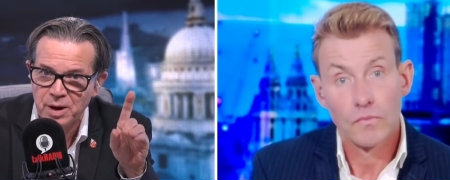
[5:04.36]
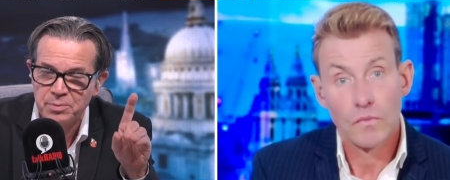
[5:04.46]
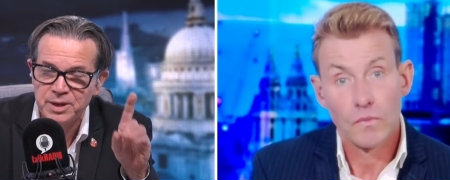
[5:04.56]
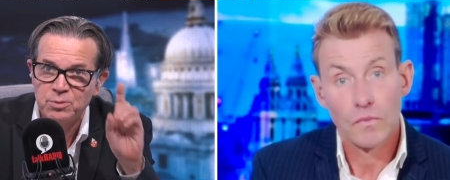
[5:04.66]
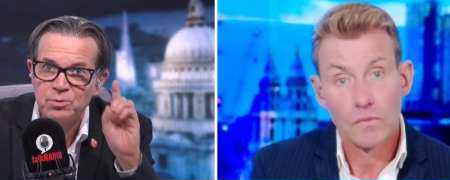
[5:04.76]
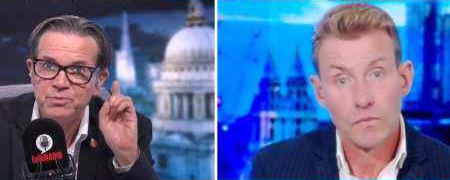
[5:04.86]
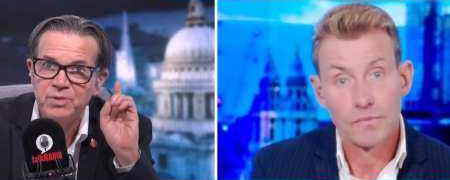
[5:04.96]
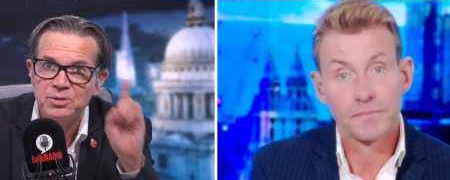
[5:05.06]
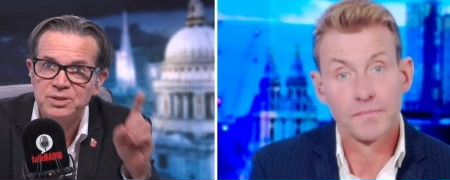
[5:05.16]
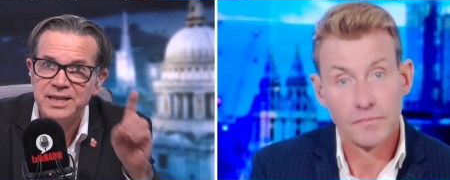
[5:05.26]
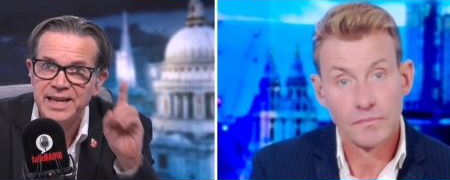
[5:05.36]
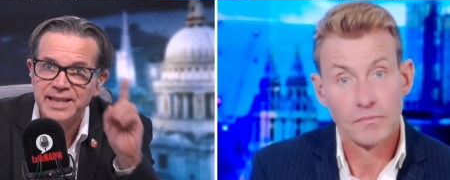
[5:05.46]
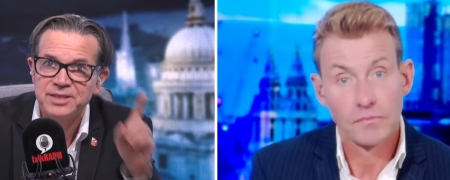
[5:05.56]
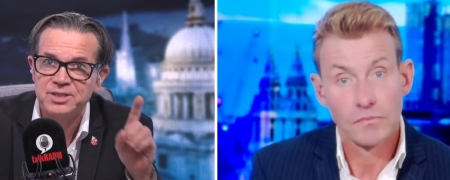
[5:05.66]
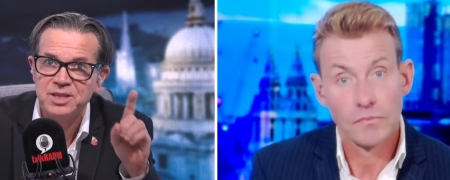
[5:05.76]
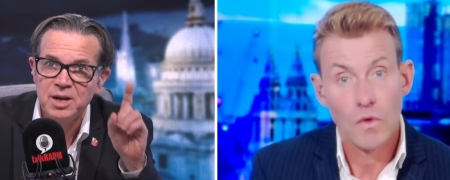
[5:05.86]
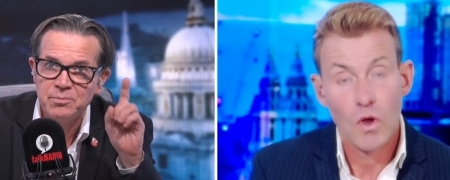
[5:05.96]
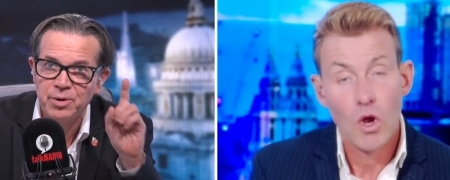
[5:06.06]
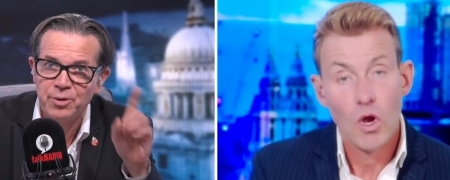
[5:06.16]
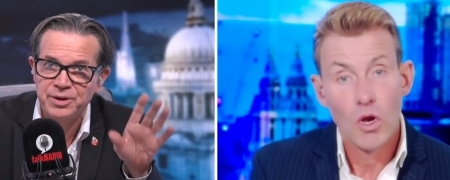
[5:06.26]
Speaker 1: public would vote against
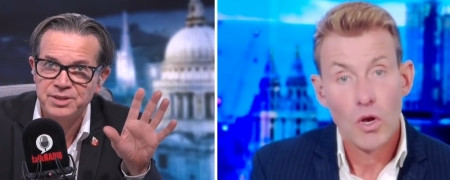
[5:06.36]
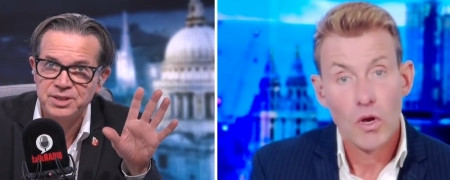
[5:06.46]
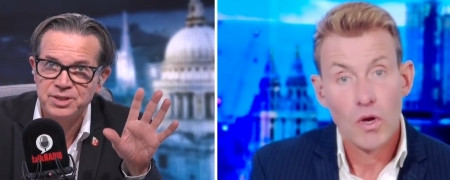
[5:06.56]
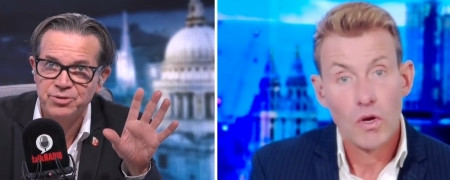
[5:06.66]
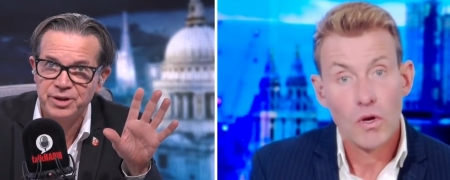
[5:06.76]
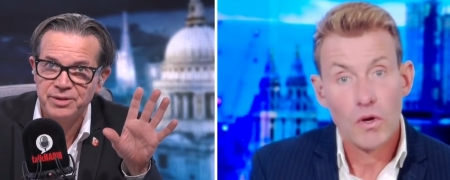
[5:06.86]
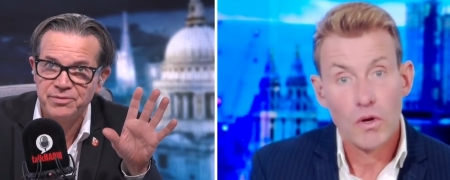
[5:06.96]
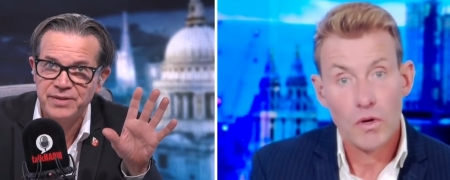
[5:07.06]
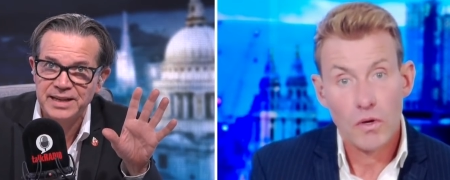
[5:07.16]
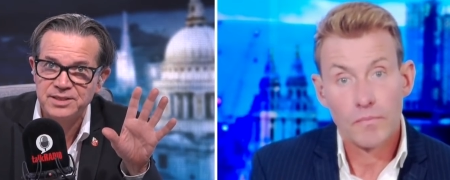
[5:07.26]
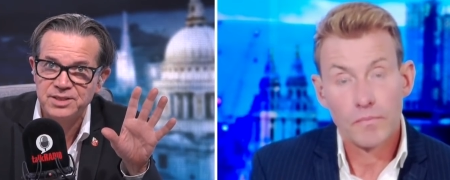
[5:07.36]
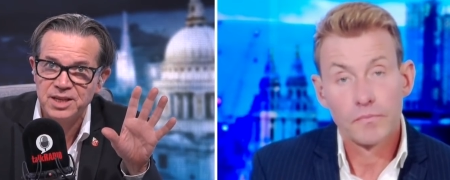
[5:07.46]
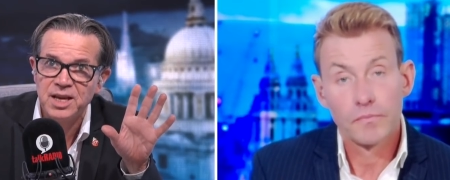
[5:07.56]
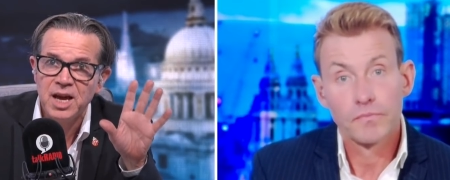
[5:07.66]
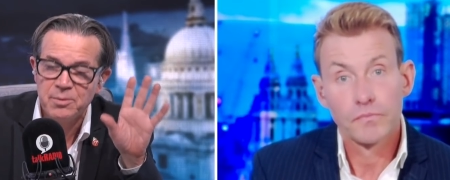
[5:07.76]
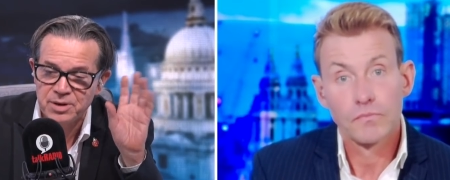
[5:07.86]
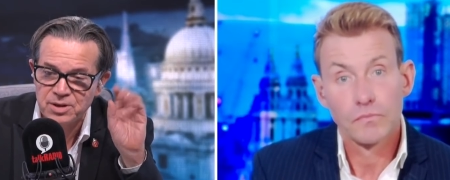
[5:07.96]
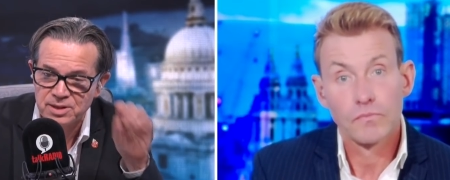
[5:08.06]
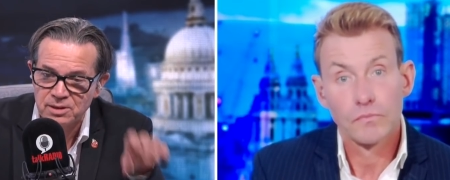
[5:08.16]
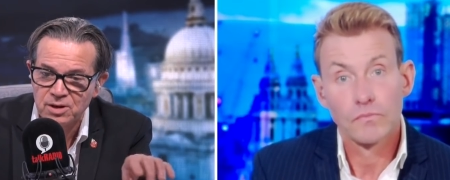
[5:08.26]
Boris's green fantasy
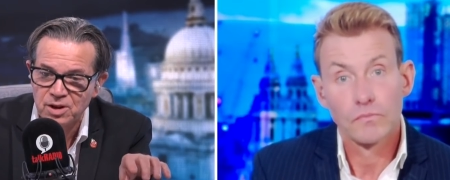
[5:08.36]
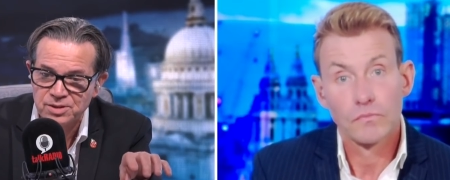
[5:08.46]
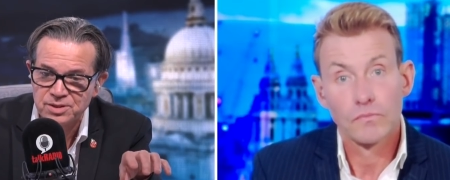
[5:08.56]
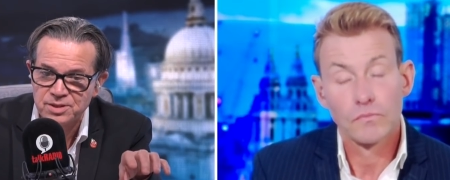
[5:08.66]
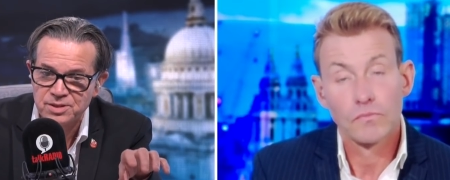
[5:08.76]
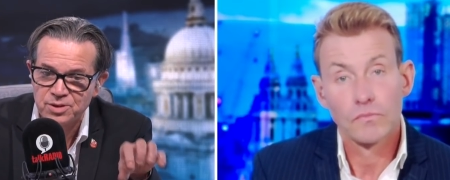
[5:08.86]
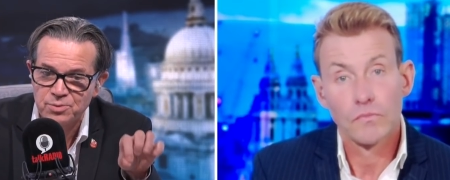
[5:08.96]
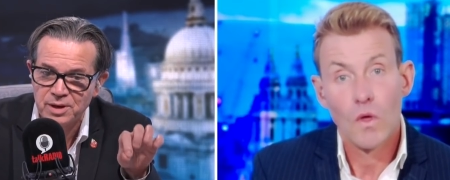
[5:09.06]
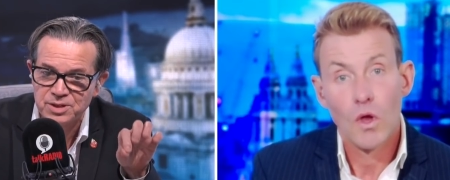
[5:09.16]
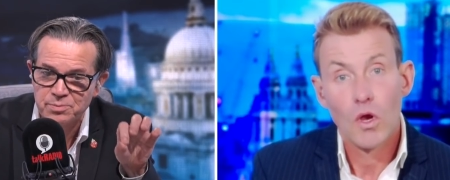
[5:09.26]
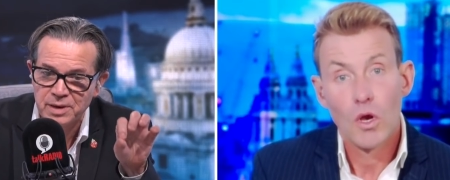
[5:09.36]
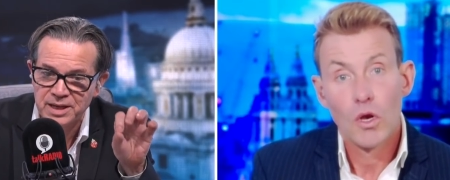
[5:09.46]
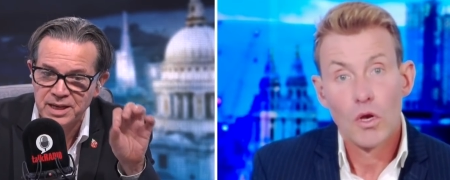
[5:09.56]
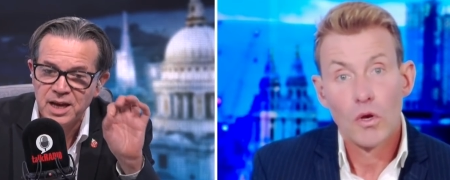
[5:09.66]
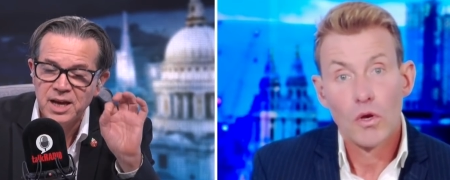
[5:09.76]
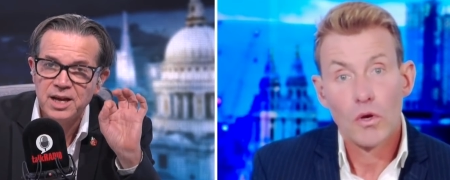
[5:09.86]
because it'll cost us too much money.